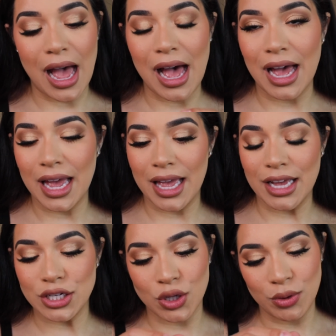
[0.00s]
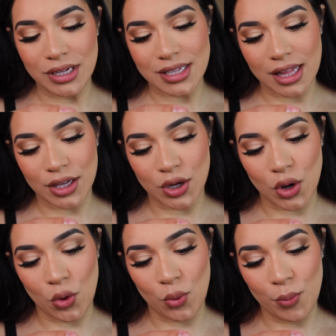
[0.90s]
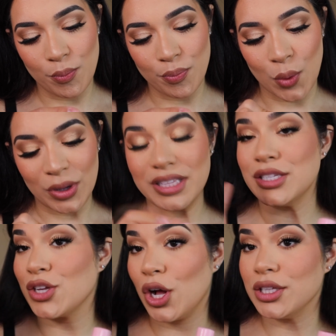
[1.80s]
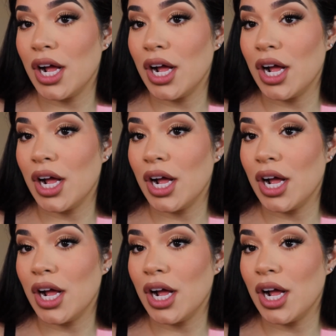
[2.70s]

I don't exactly know what this is called.